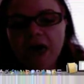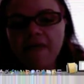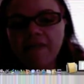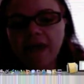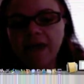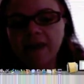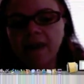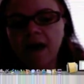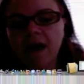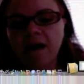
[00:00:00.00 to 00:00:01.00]
And
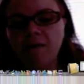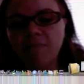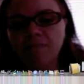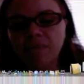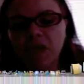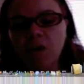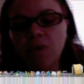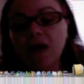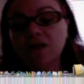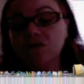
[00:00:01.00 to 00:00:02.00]
then, and
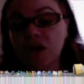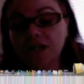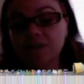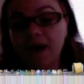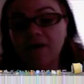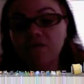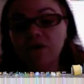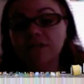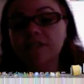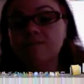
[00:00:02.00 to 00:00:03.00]
we also talked about if you
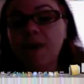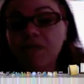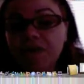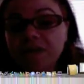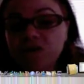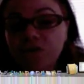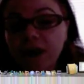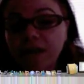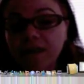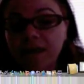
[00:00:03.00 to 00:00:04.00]
didn't spell things
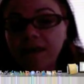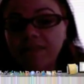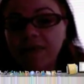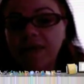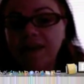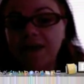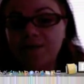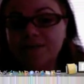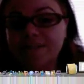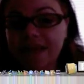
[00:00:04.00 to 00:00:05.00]
correctly, then it
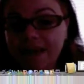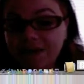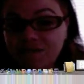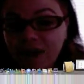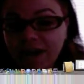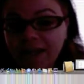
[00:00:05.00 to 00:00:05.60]
would say it funny.